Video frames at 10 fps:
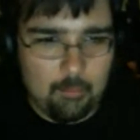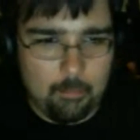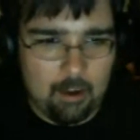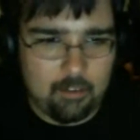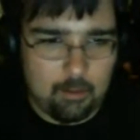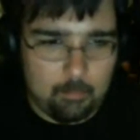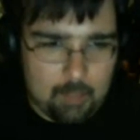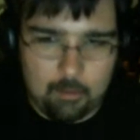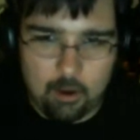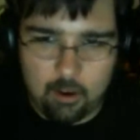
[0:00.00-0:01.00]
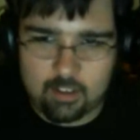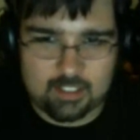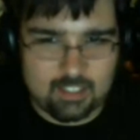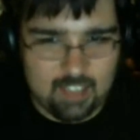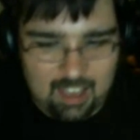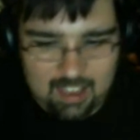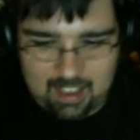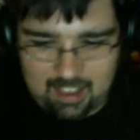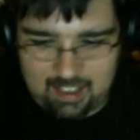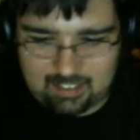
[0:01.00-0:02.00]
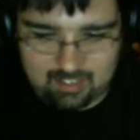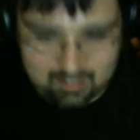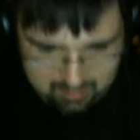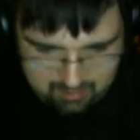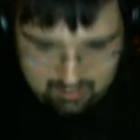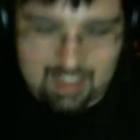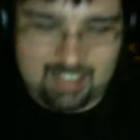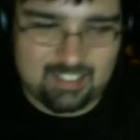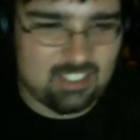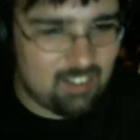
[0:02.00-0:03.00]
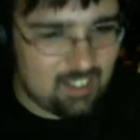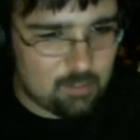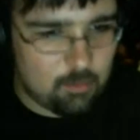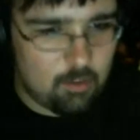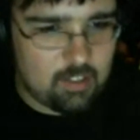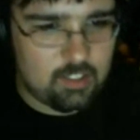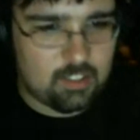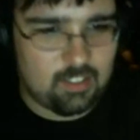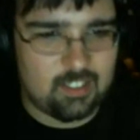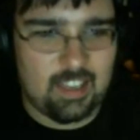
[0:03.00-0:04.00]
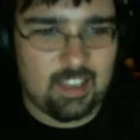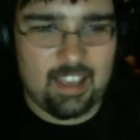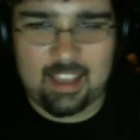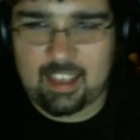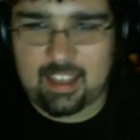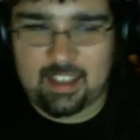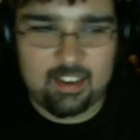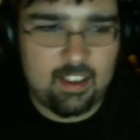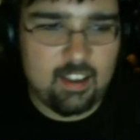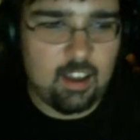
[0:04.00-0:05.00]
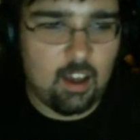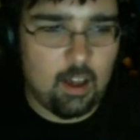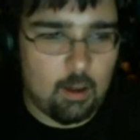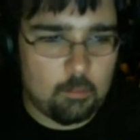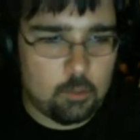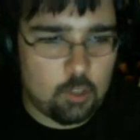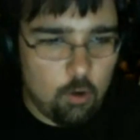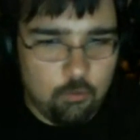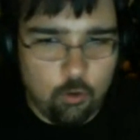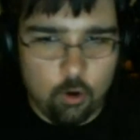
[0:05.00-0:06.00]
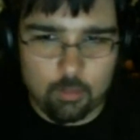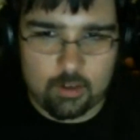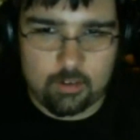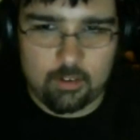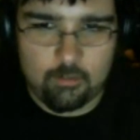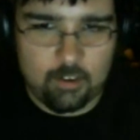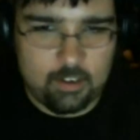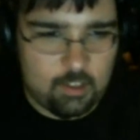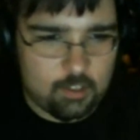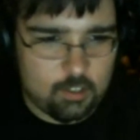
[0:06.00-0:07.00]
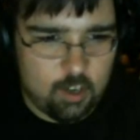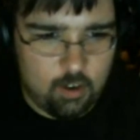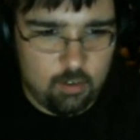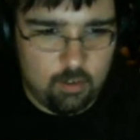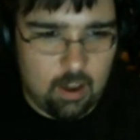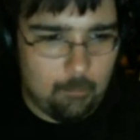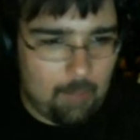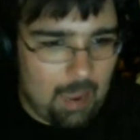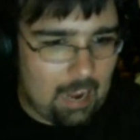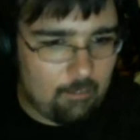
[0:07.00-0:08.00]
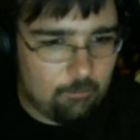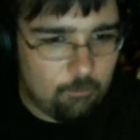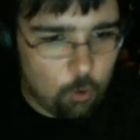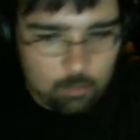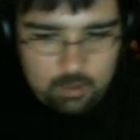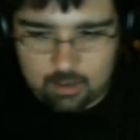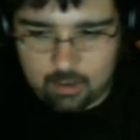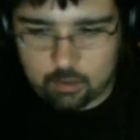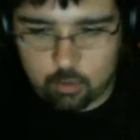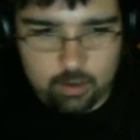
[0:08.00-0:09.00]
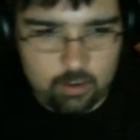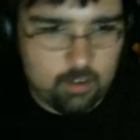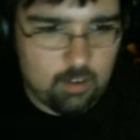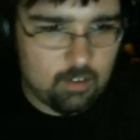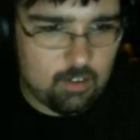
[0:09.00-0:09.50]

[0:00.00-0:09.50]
about Amiibo, because I still had some questions, and Joe Foreman, friend of the show, at Foreman on Twitter,